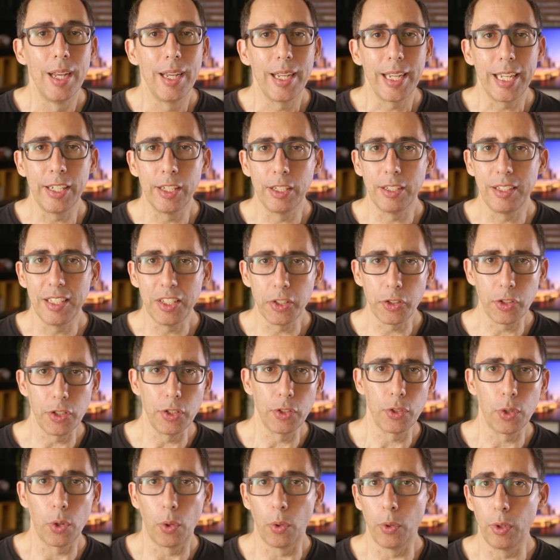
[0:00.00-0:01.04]
In addition
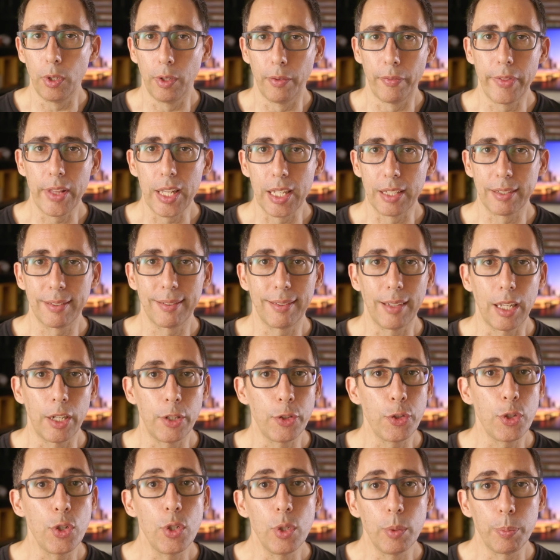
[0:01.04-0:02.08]
to all of this, a
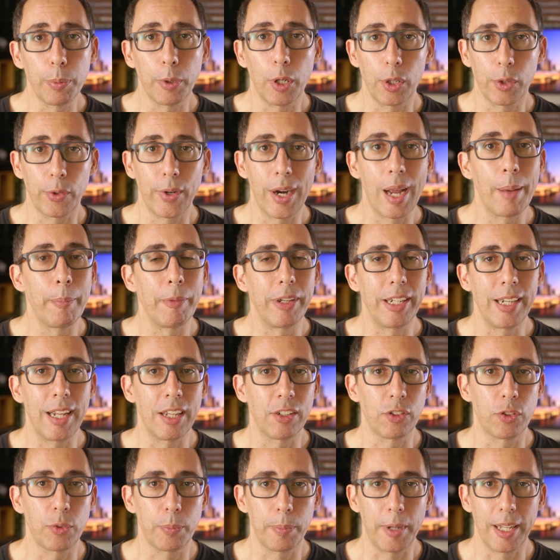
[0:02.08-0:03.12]
new program
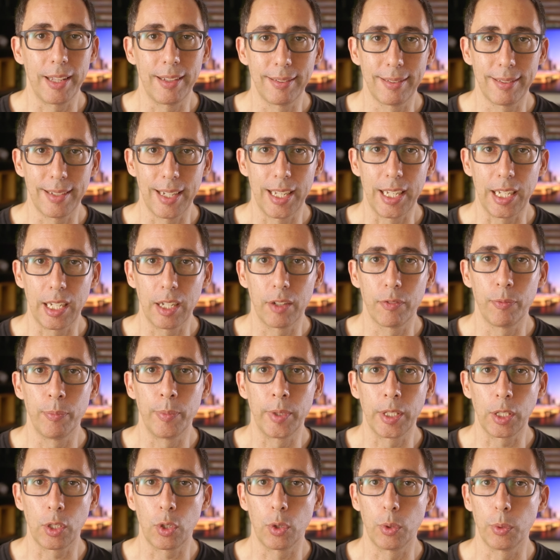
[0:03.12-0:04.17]
announced by the state
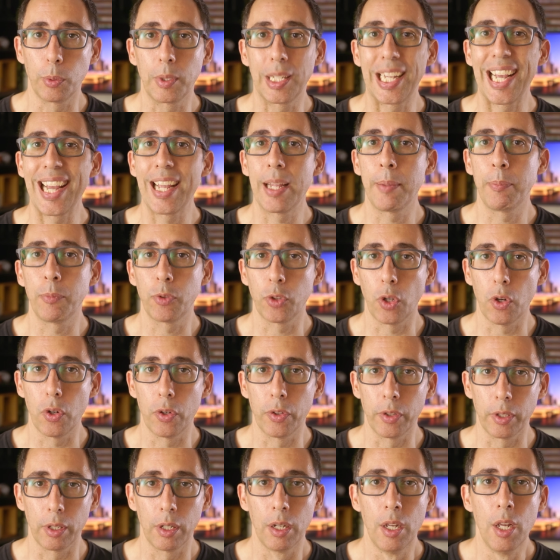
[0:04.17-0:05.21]
government called Games
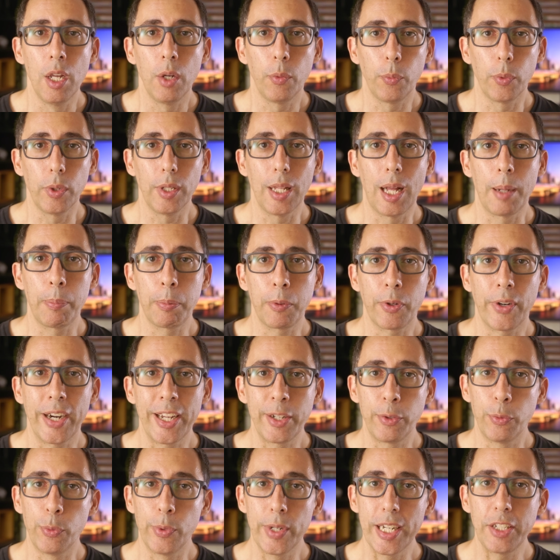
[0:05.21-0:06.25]
On will
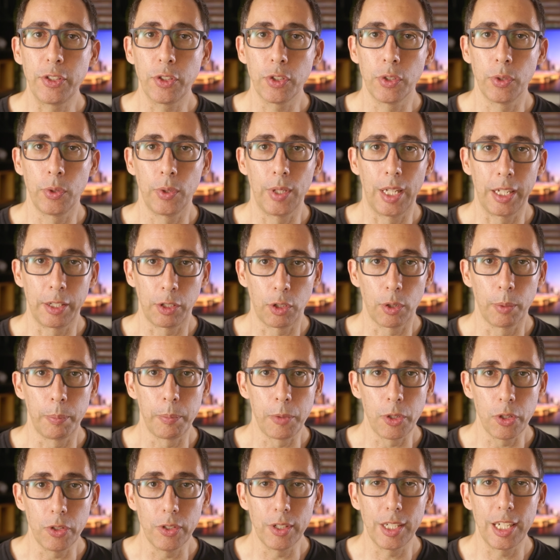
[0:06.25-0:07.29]
upgrade regional and
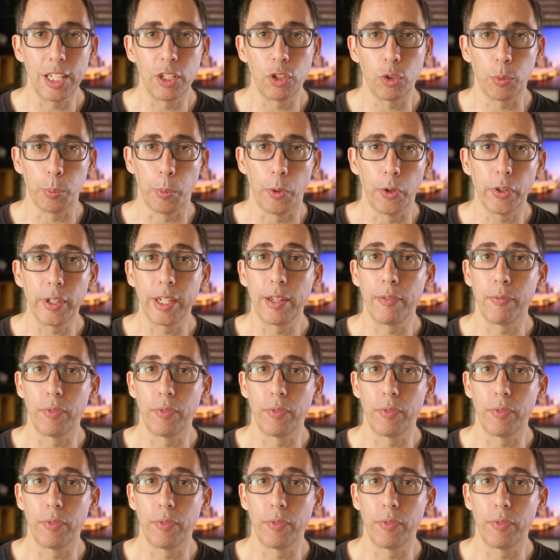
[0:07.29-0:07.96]
community sporting